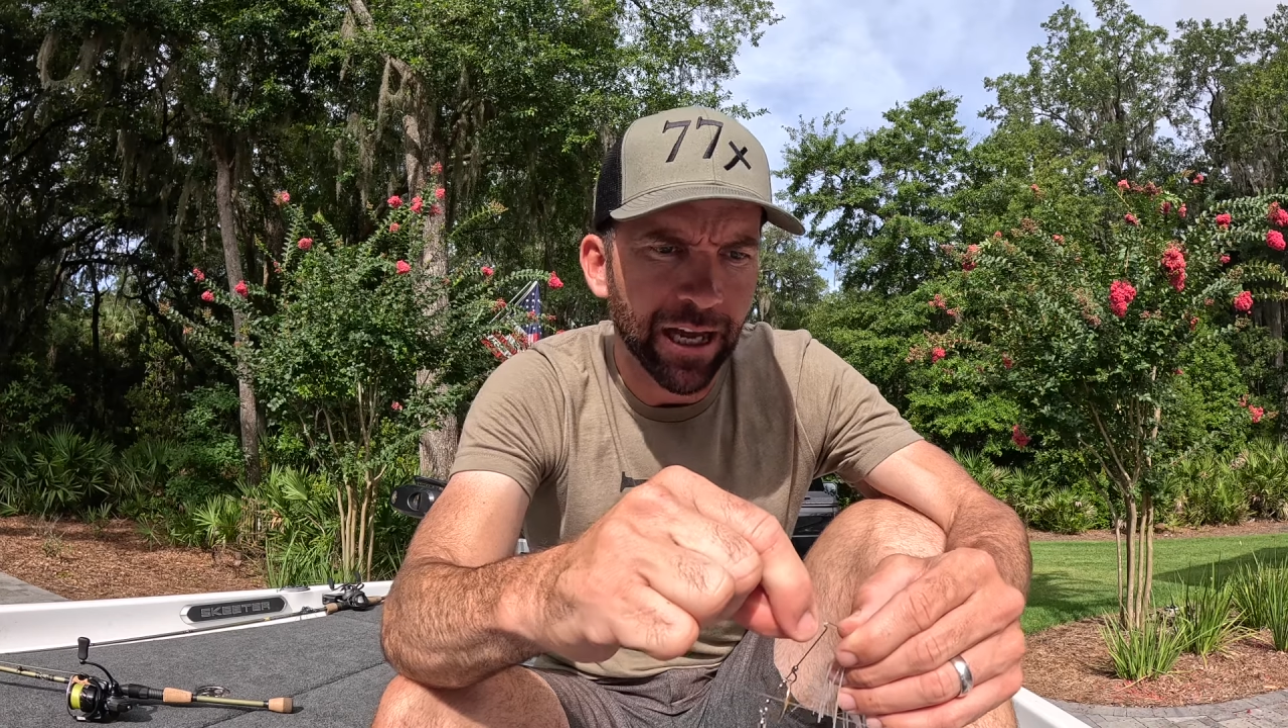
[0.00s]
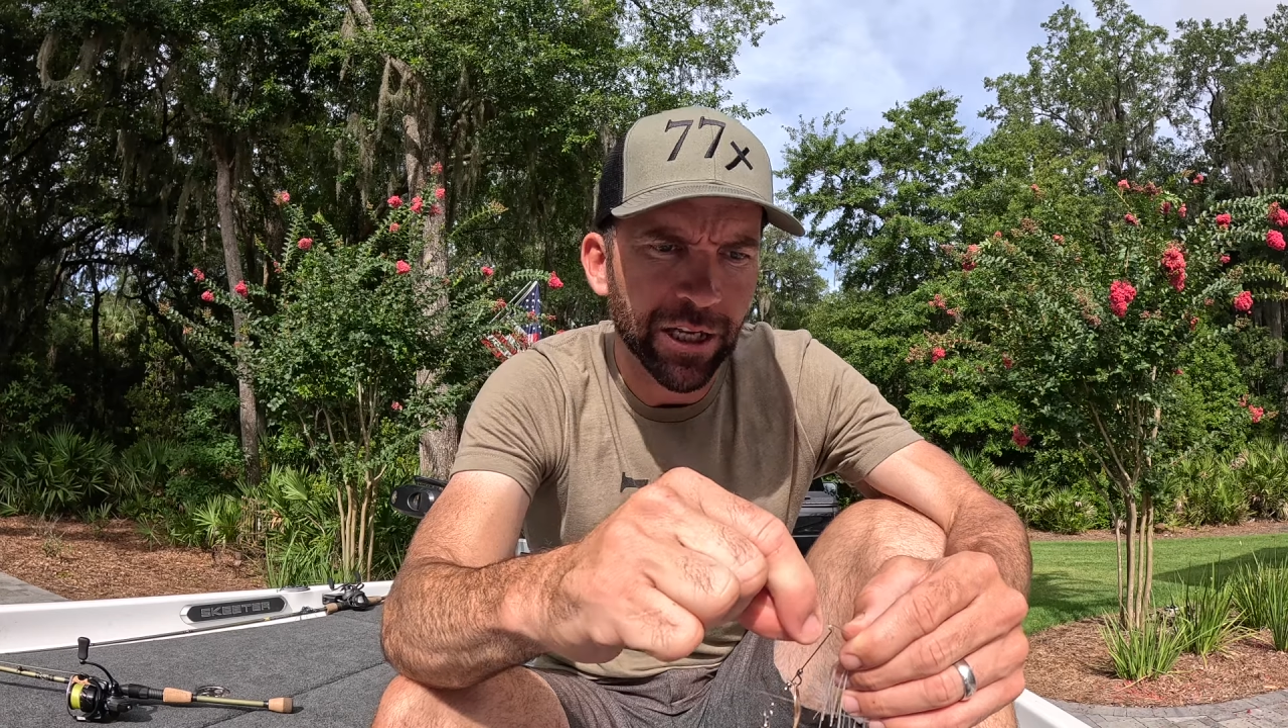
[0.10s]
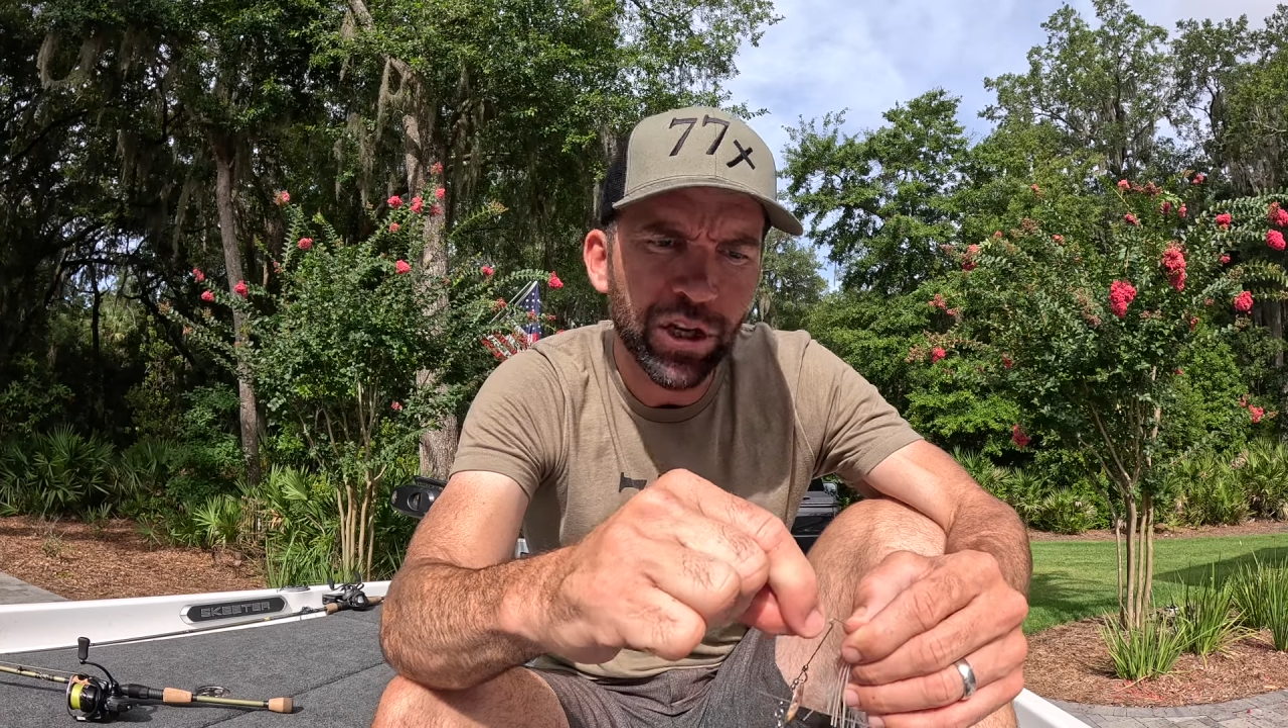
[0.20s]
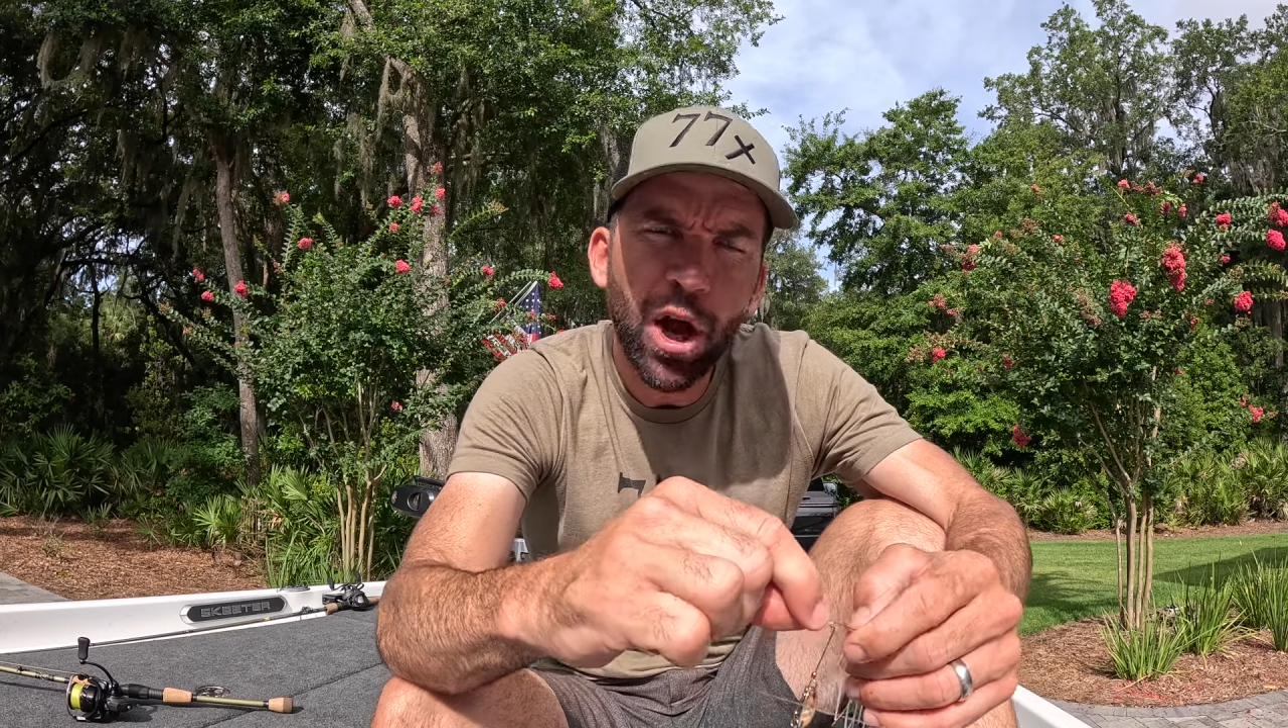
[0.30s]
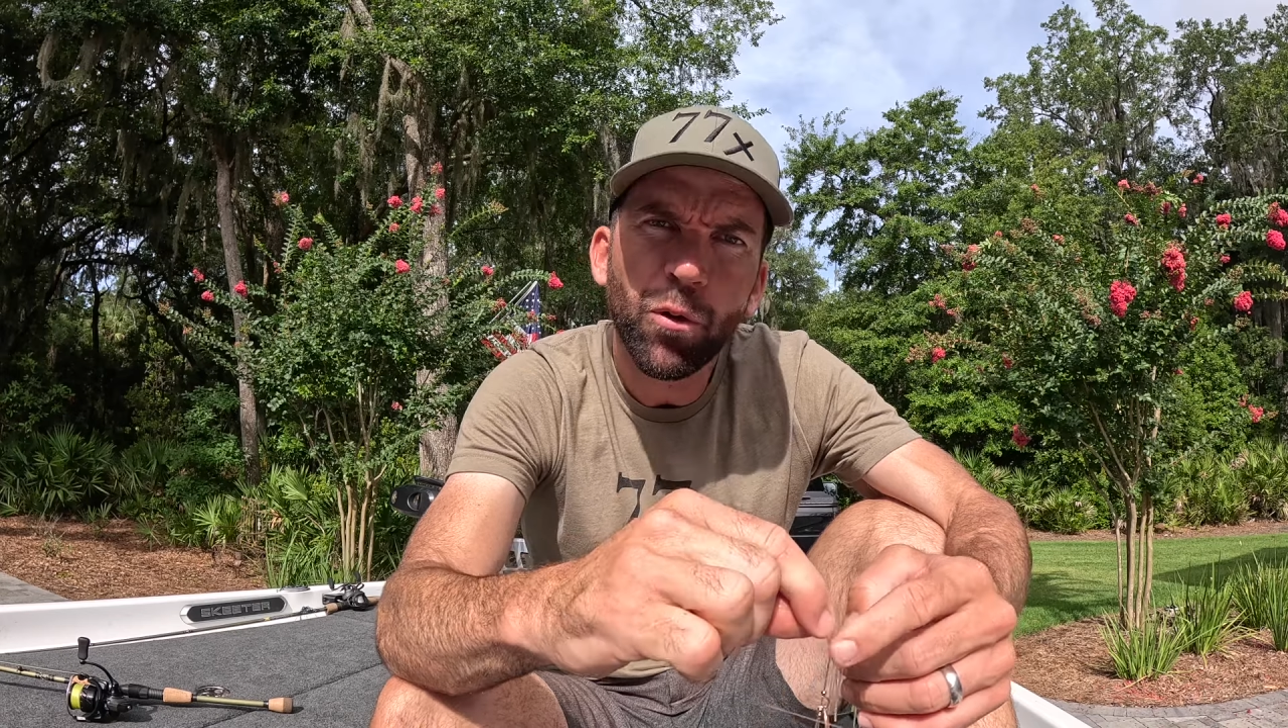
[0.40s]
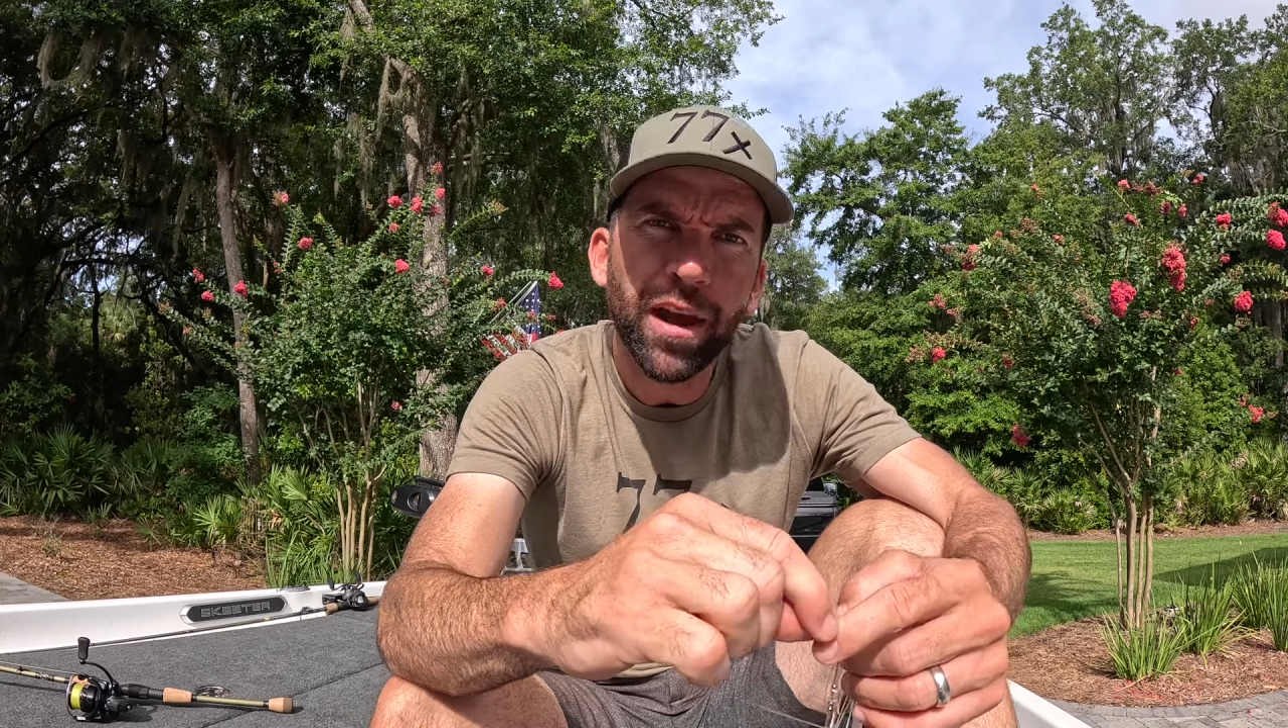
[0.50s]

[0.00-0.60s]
you know,